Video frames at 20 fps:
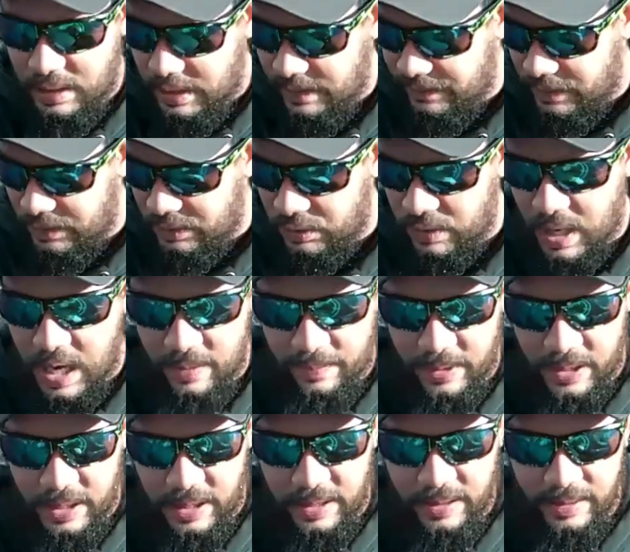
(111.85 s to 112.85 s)
of your
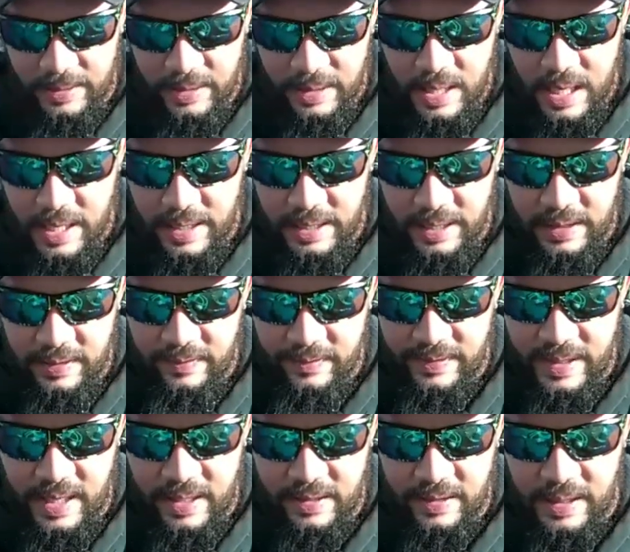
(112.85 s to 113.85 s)
tripod. I didn't even
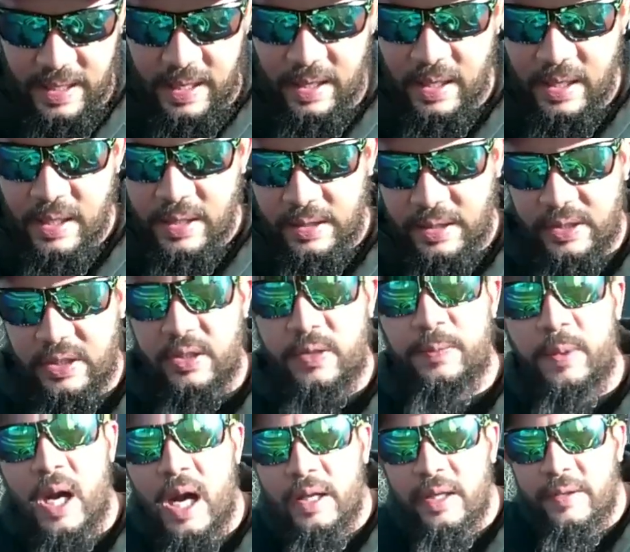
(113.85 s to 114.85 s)
think of that. This is
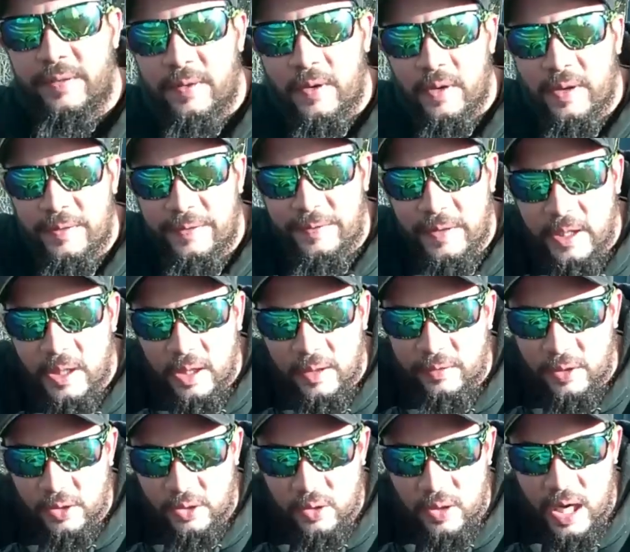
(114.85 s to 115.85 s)
probably for the feet
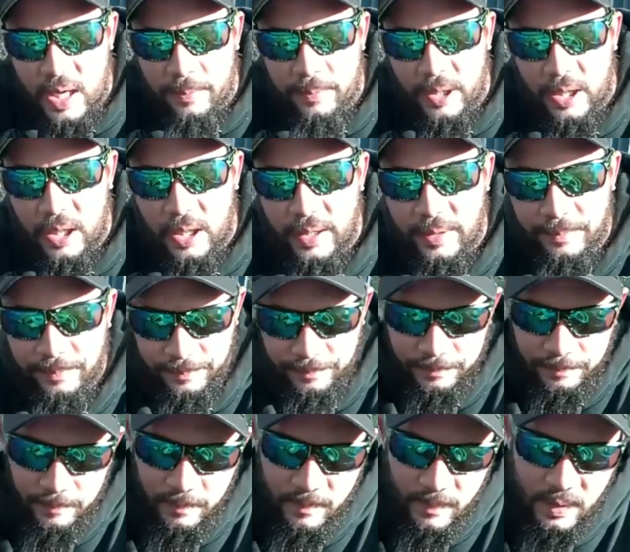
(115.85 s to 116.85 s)
of your tripod.
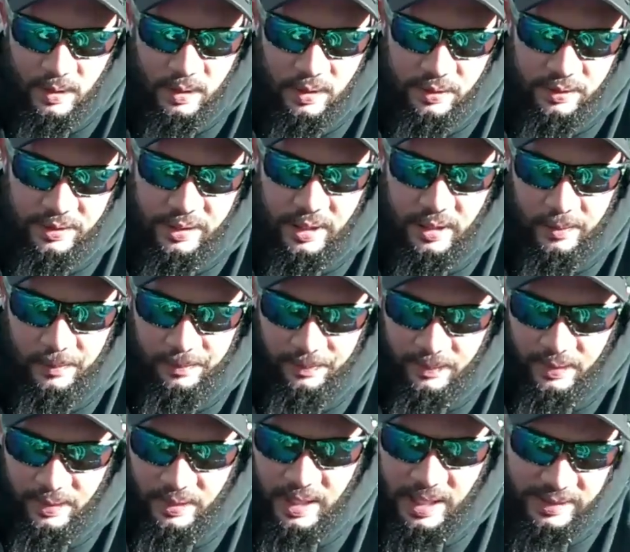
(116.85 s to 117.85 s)
So,
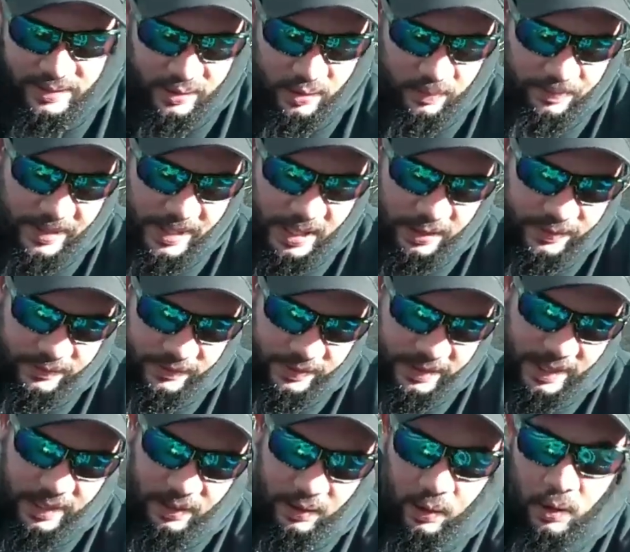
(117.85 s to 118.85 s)
nice little pouch for
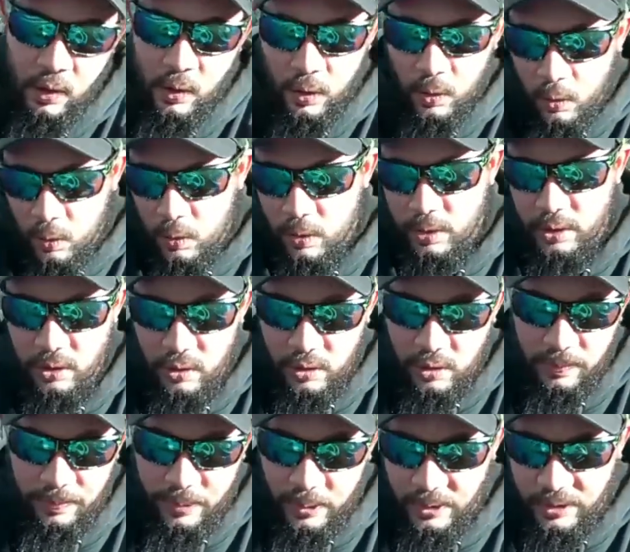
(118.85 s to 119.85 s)
that. Or you
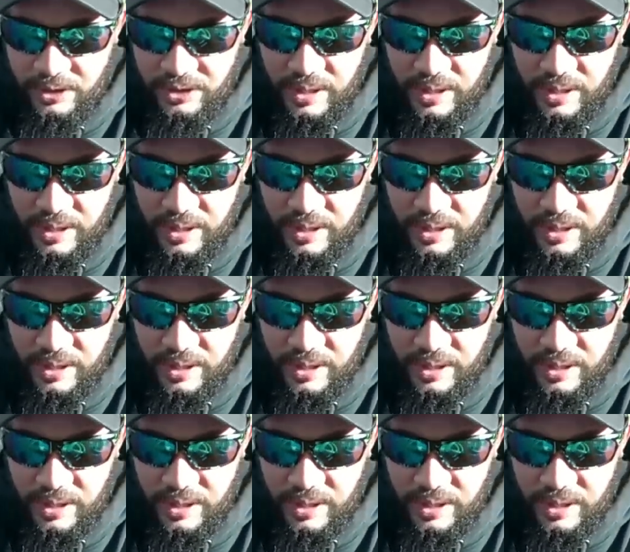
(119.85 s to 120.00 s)
could put